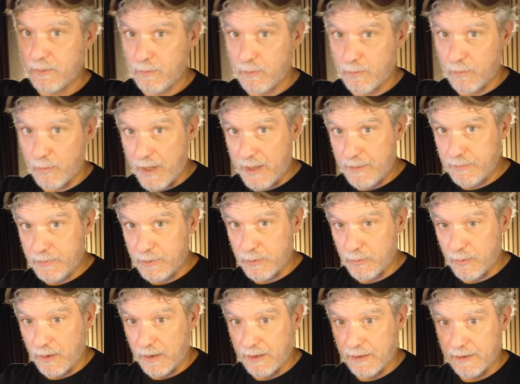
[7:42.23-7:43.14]
web
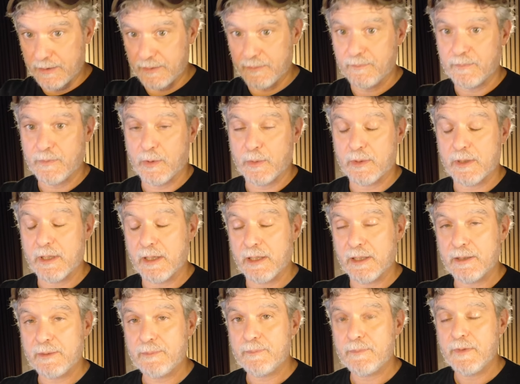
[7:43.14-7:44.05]
U I,
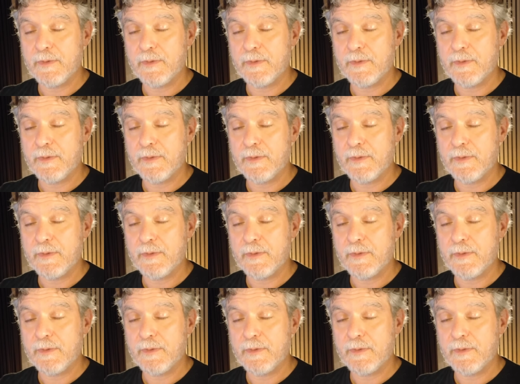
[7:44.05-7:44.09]
okay?